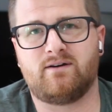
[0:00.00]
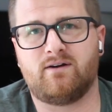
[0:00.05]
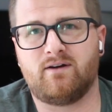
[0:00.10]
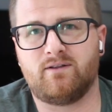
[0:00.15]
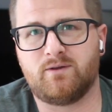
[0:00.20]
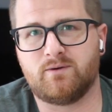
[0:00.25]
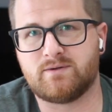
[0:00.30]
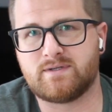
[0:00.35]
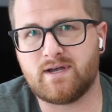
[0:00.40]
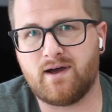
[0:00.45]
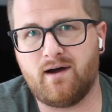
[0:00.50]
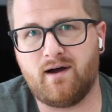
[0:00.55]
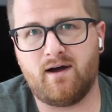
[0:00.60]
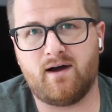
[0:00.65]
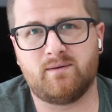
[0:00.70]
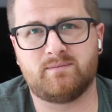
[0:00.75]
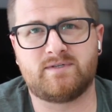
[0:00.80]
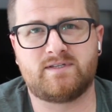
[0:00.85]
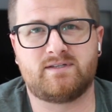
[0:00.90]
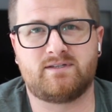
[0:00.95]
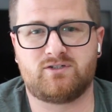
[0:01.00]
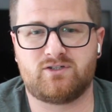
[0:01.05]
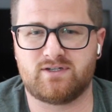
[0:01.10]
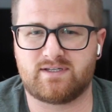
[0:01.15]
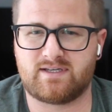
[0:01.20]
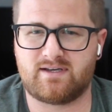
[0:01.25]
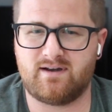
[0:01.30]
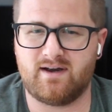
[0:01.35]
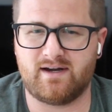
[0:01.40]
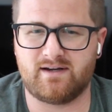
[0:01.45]
on those hops
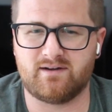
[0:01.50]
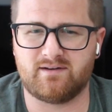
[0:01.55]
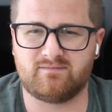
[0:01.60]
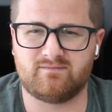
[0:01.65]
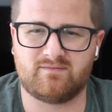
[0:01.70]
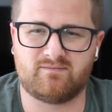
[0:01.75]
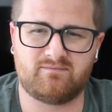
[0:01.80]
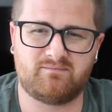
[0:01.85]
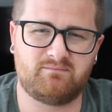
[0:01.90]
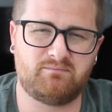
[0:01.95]
just kind of